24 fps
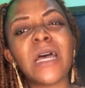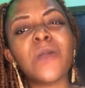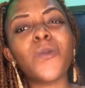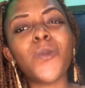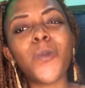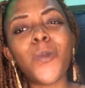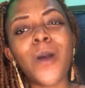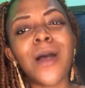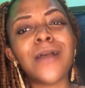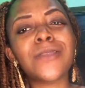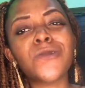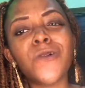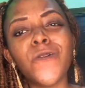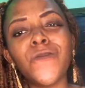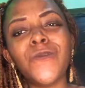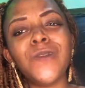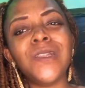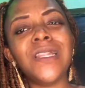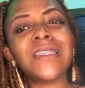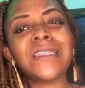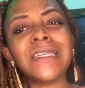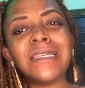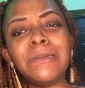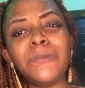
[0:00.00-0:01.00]
what
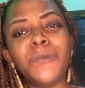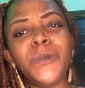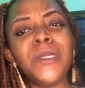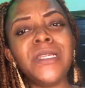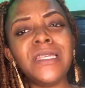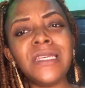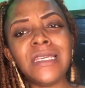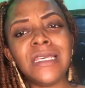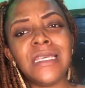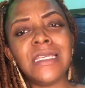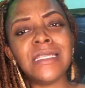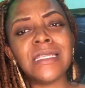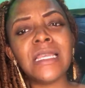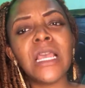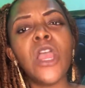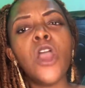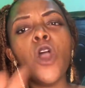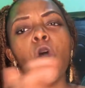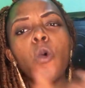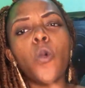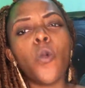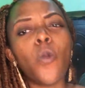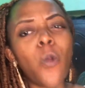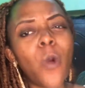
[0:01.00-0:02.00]
ovulation really is.
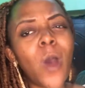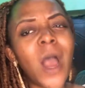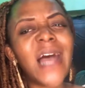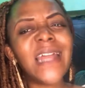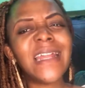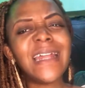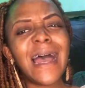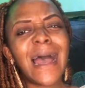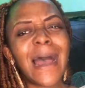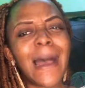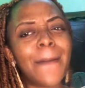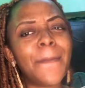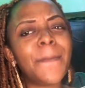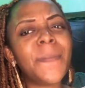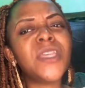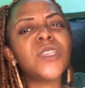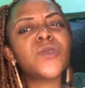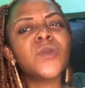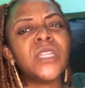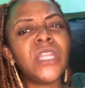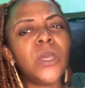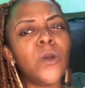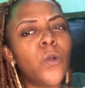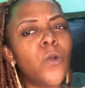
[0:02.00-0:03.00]
What happens
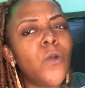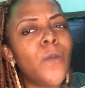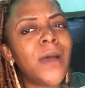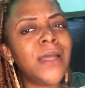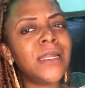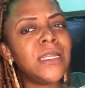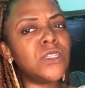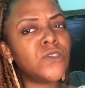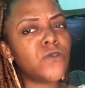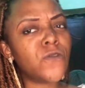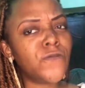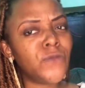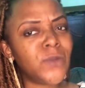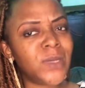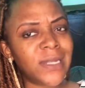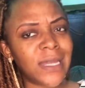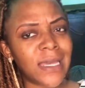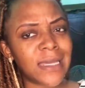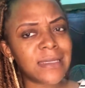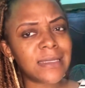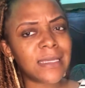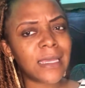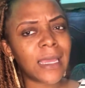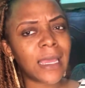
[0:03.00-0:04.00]
when a woman is
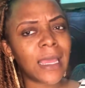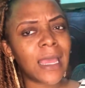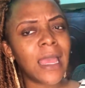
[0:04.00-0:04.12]
ovulating?